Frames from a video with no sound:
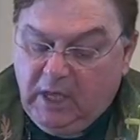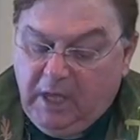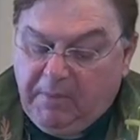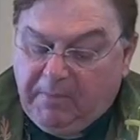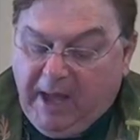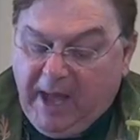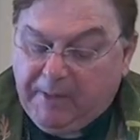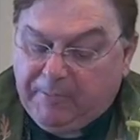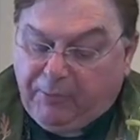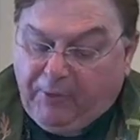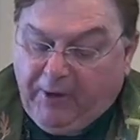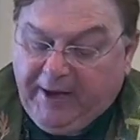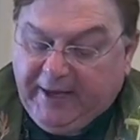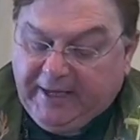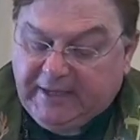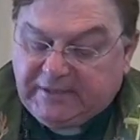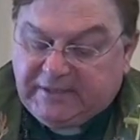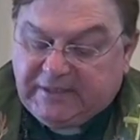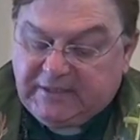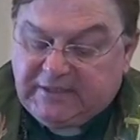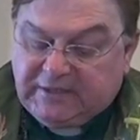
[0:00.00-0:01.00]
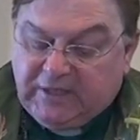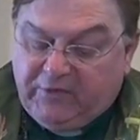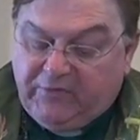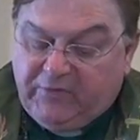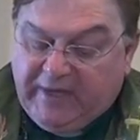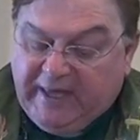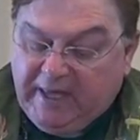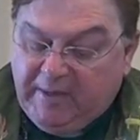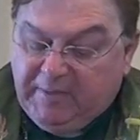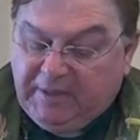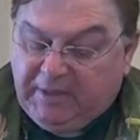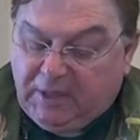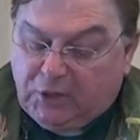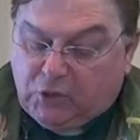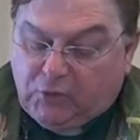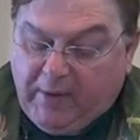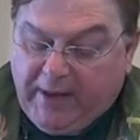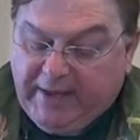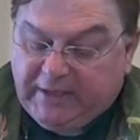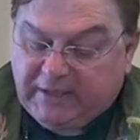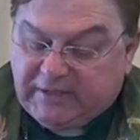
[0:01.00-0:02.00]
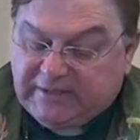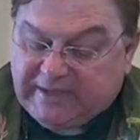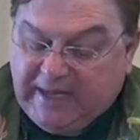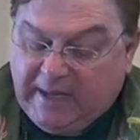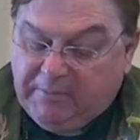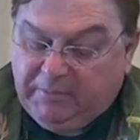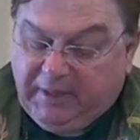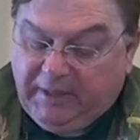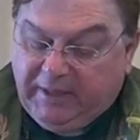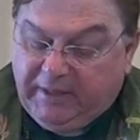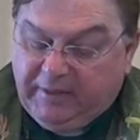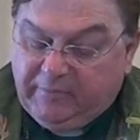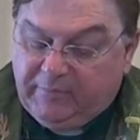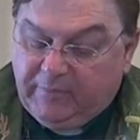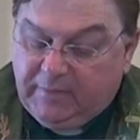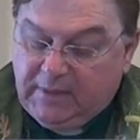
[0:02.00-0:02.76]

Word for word: My praise is of him in the great assembly.